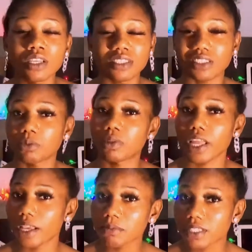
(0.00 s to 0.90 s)
that
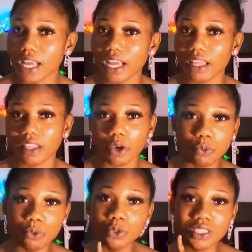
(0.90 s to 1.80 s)
sometimes that there
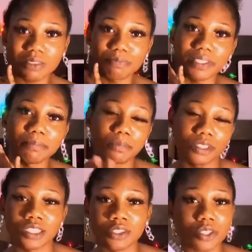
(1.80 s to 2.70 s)
won't be
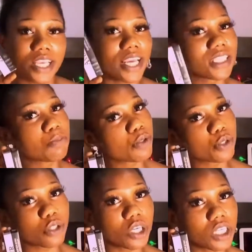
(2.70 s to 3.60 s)
money to get
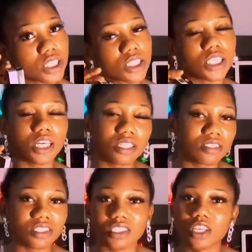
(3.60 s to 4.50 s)
product,
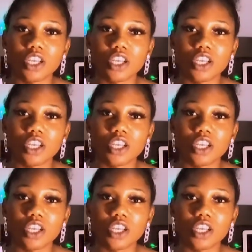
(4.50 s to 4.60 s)
and